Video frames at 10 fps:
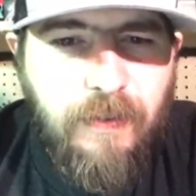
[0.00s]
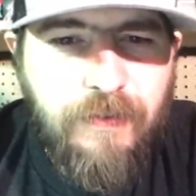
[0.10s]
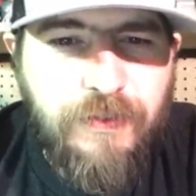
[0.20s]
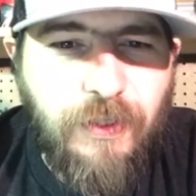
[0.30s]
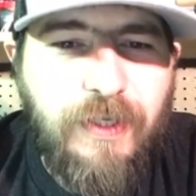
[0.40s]

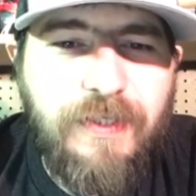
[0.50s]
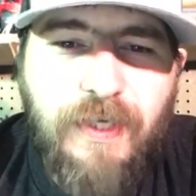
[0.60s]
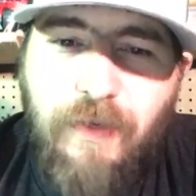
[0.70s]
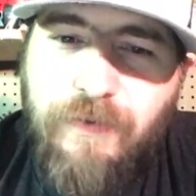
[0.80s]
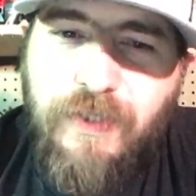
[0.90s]
Jerky J
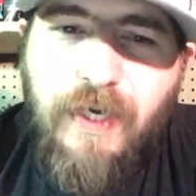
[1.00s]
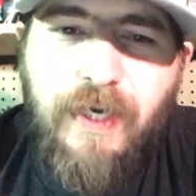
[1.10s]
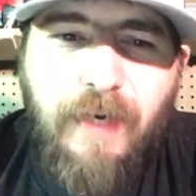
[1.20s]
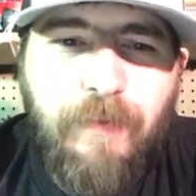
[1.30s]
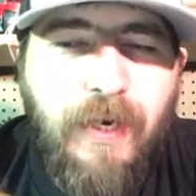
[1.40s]
on
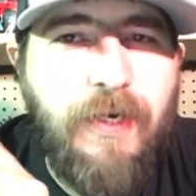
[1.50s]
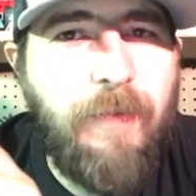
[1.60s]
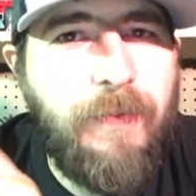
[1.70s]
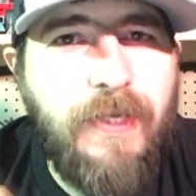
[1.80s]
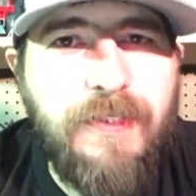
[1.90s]
jackhammer. Yeah, you
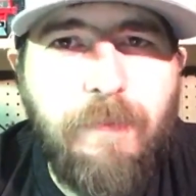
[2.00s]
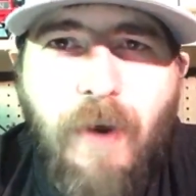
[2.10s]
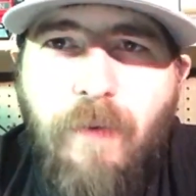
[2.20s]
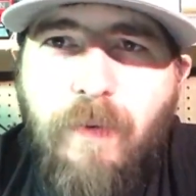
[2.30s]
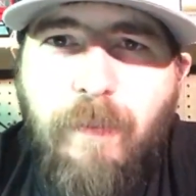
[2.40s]
could put that
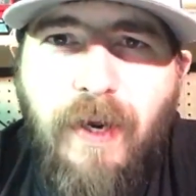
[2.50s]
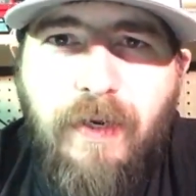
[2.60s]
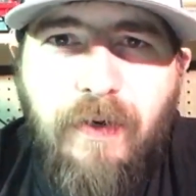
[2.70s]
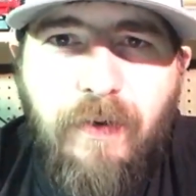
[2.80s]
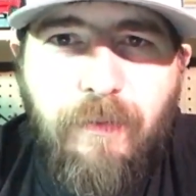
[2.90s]
small one back
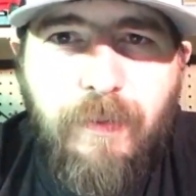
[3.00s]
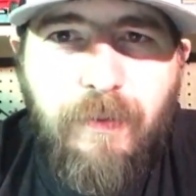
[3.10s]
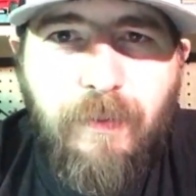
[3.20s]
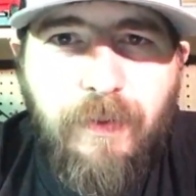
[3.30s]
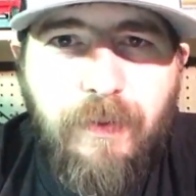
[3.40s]
there. That would be
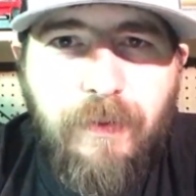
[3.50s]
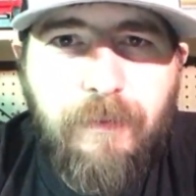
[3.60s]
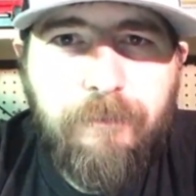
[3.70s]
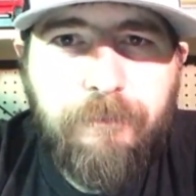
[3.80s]
really good.